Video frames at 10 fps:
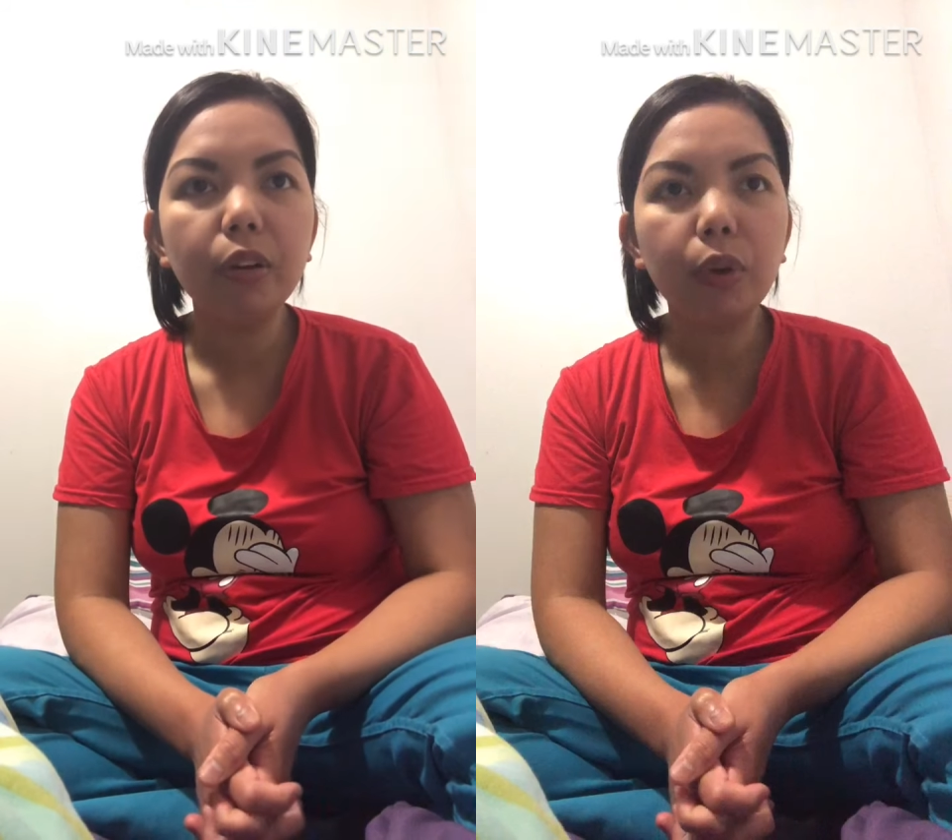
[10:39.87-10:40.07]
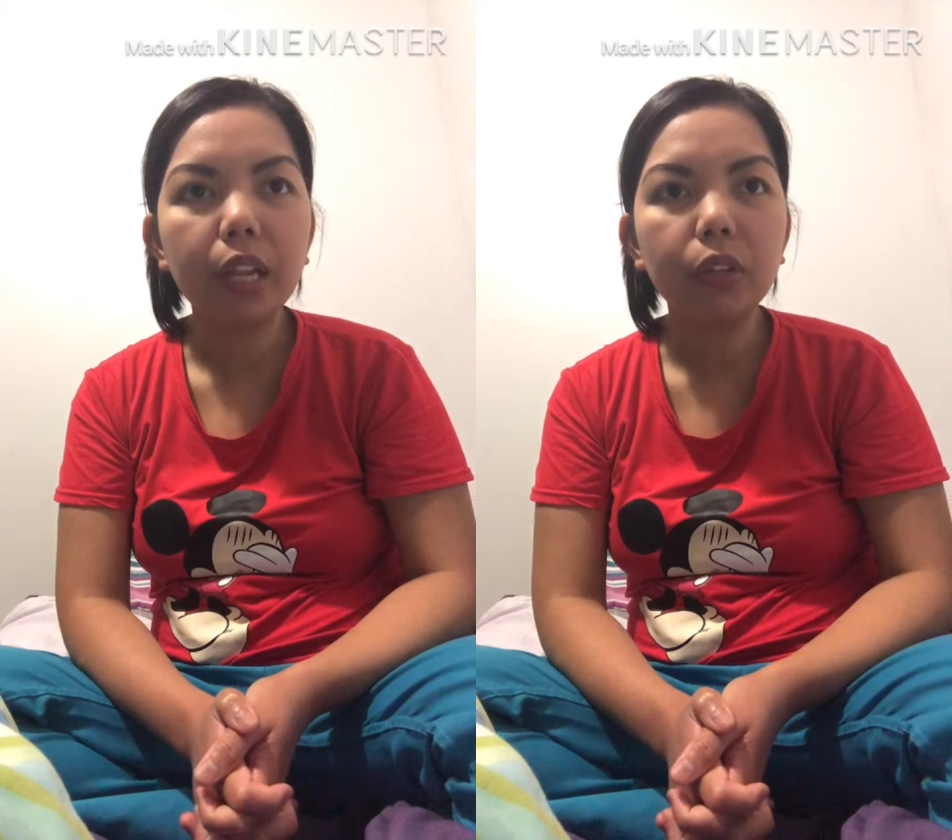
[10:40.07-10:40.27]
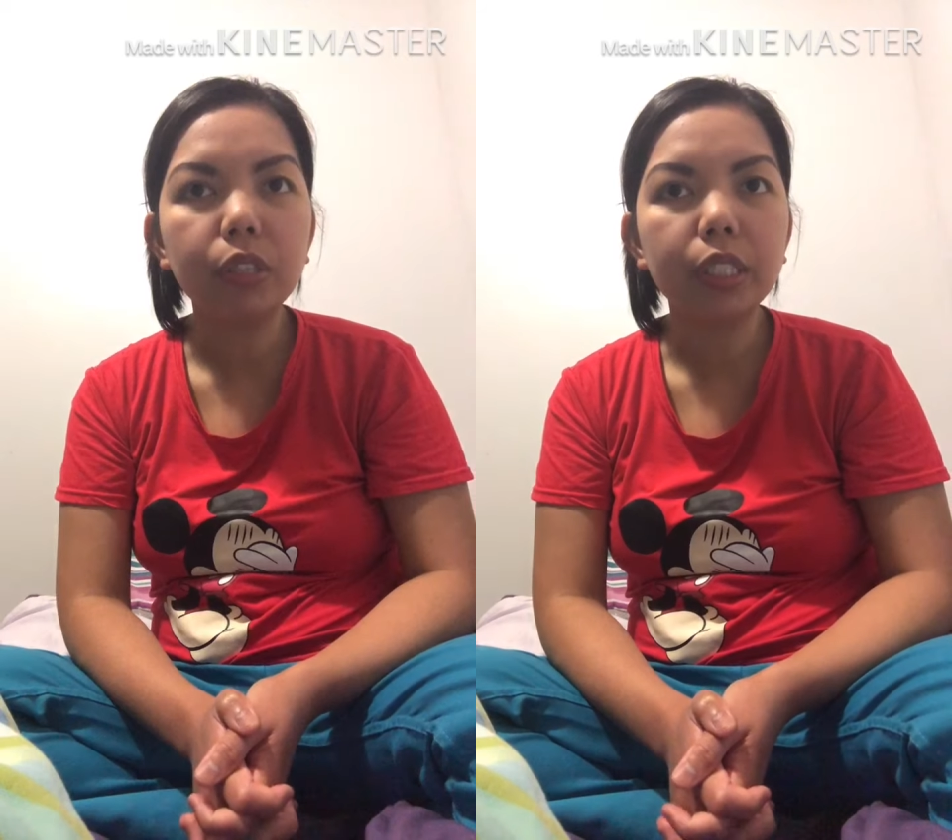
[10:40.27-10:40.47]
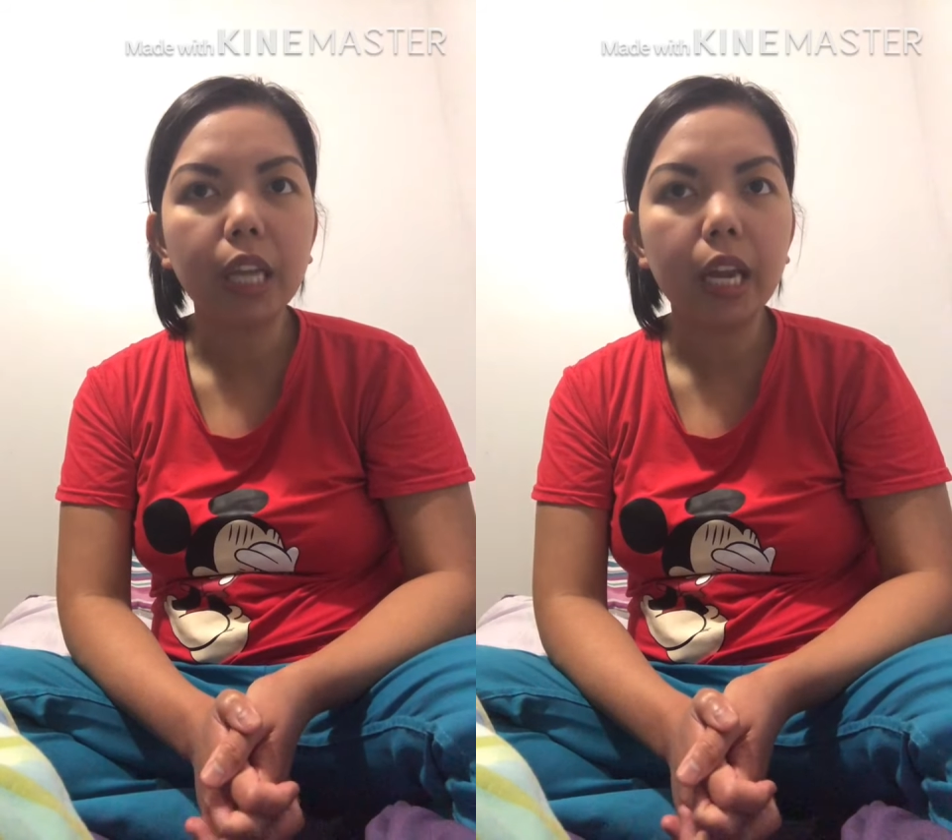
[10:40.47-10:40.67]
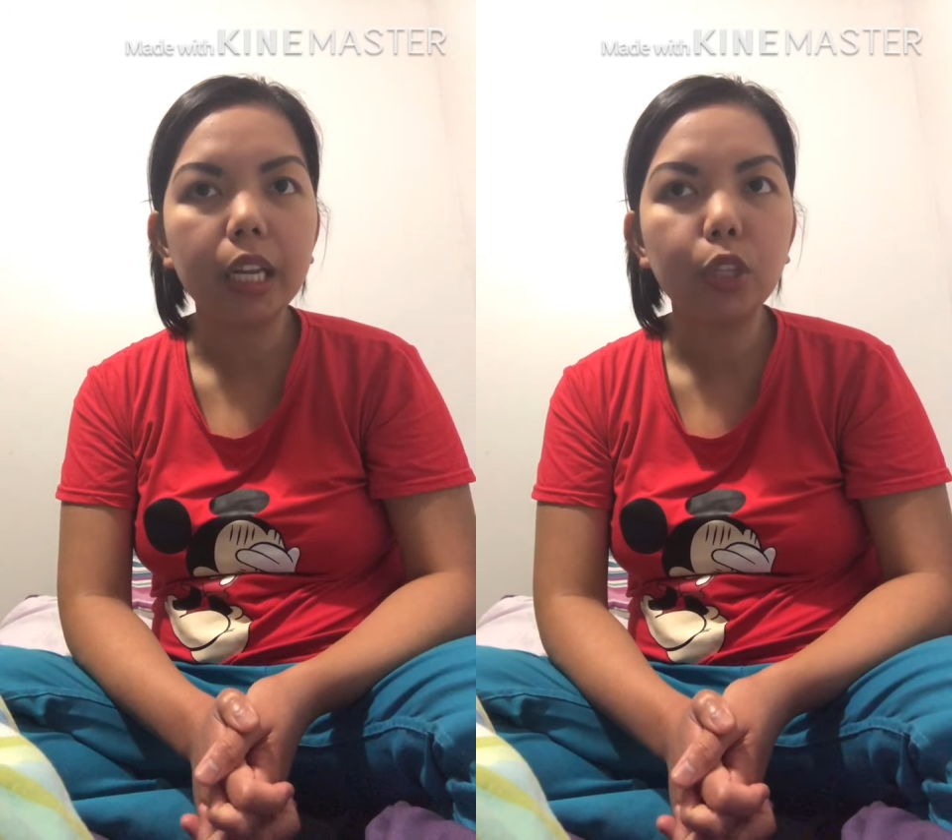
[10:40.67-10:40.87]
the one to
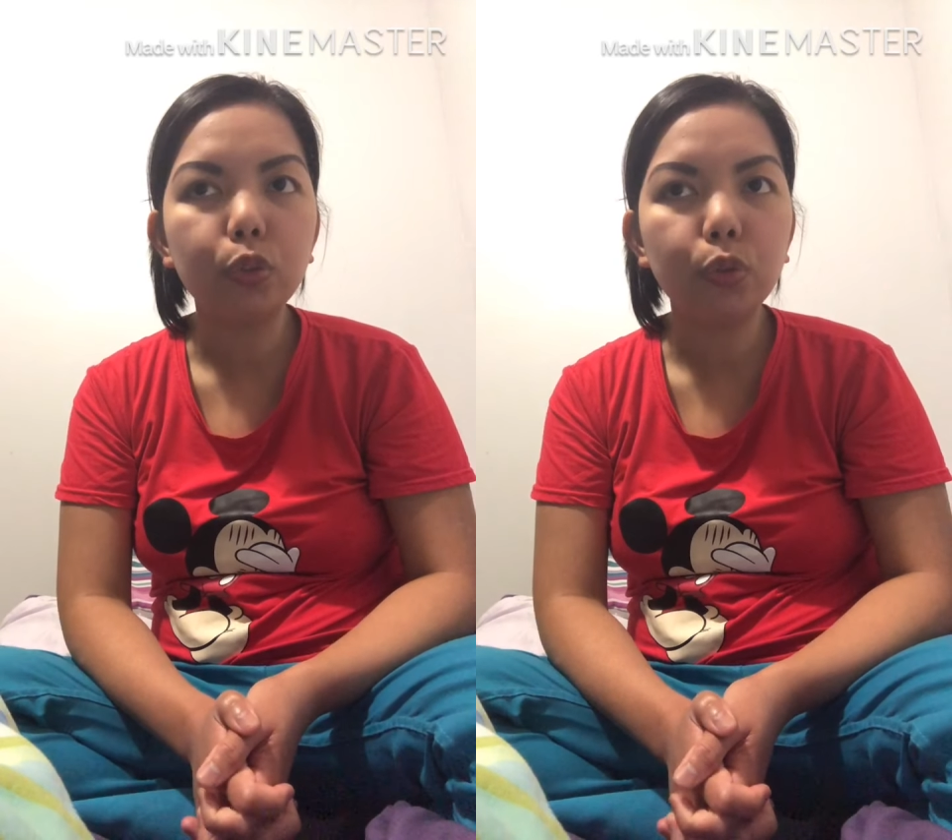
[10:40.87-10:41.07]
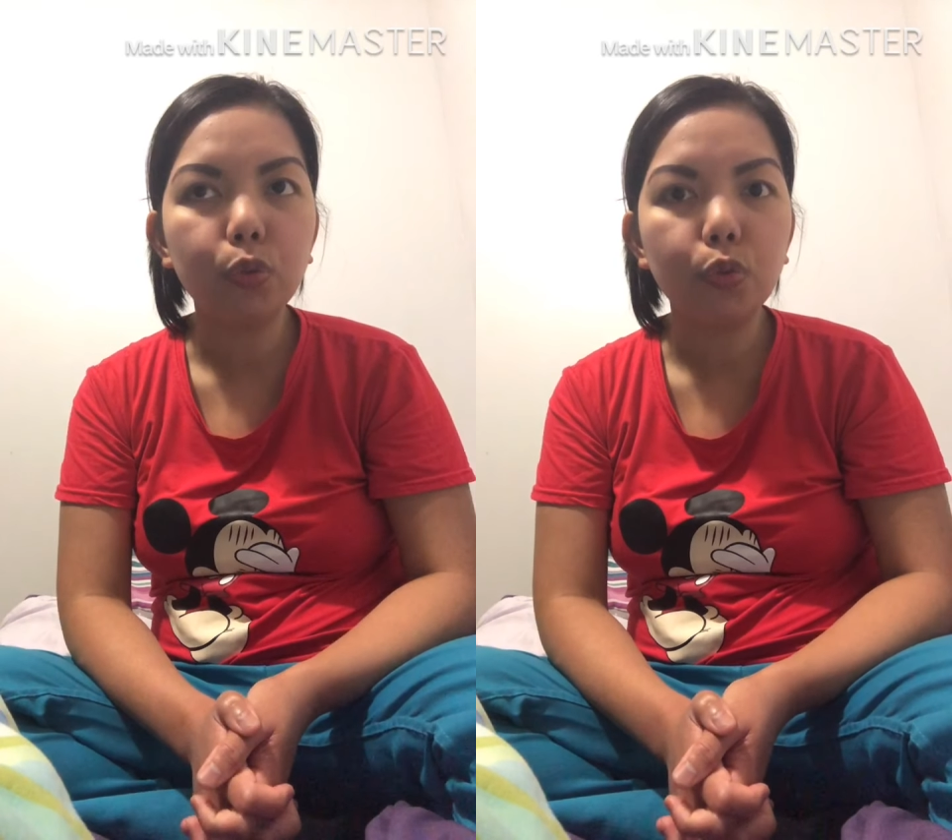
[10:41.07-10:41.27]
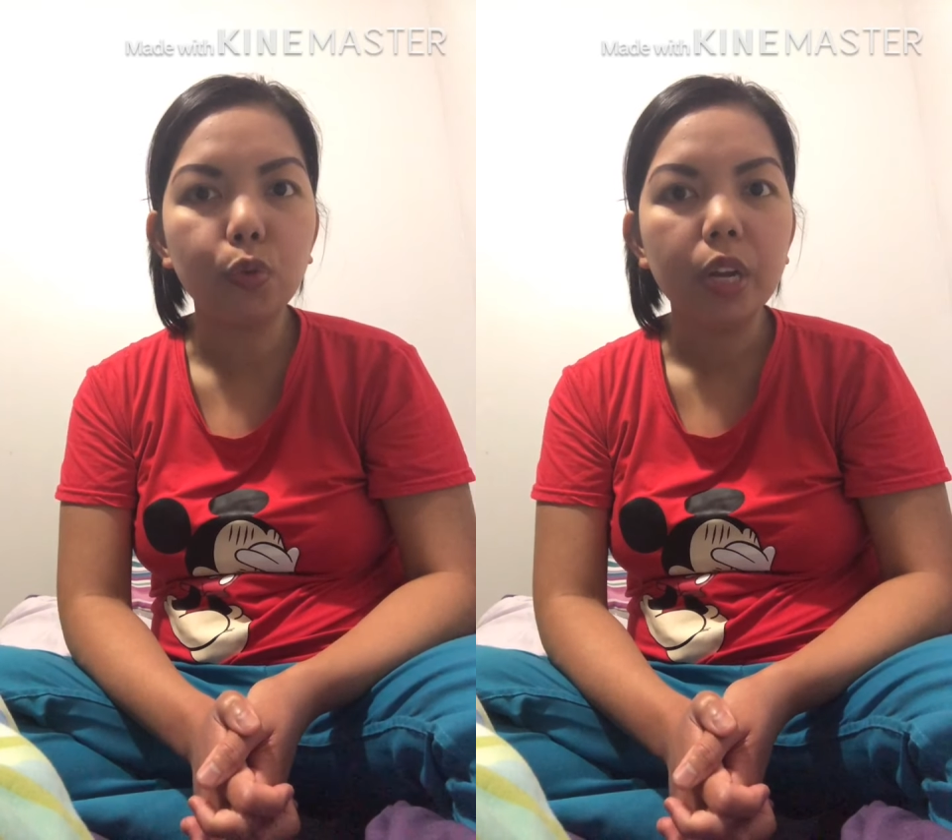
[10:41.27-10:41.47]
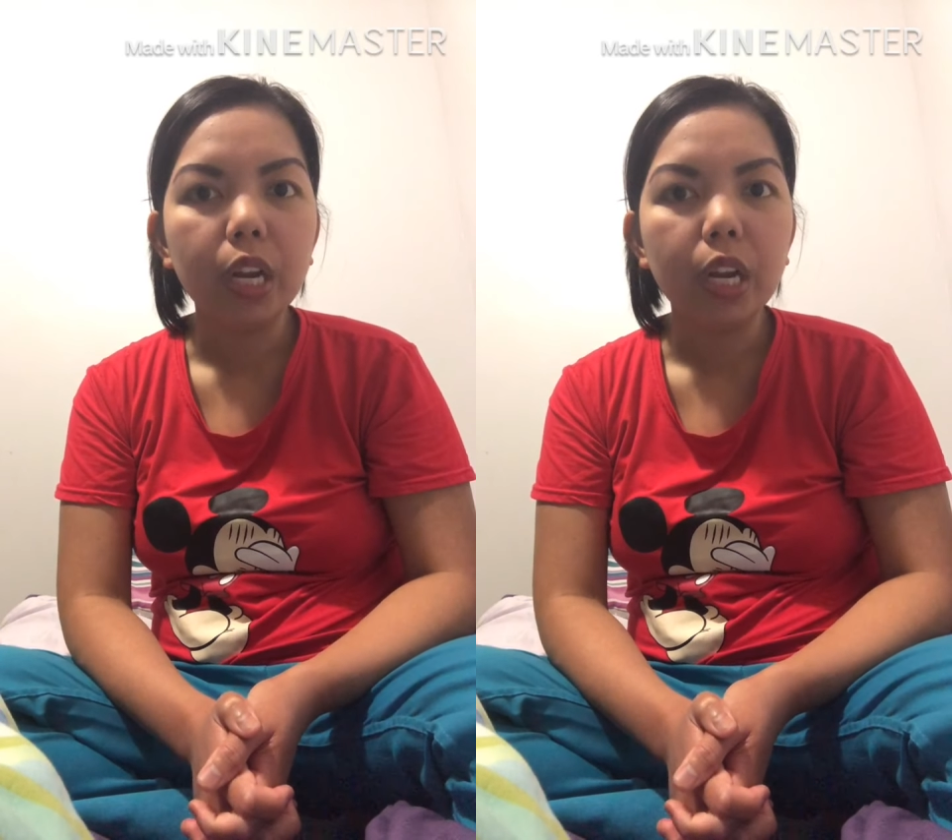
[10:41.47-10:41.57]
send it to